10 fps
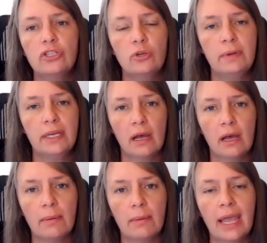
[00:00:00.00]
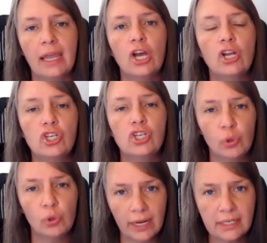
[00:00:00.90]
to become a
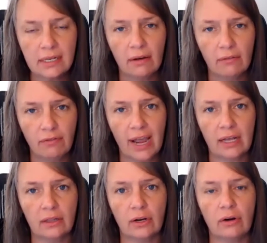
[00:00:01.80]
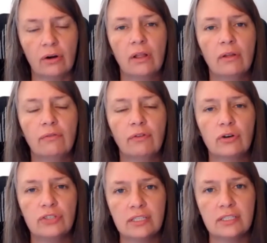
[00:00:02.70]
joint filer
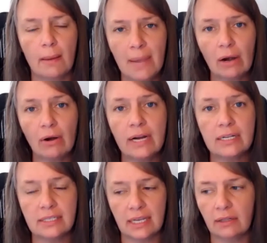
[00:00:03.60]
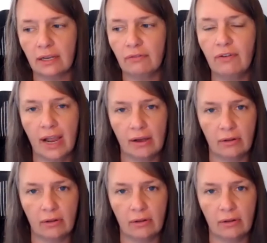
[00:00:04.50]
versus married filing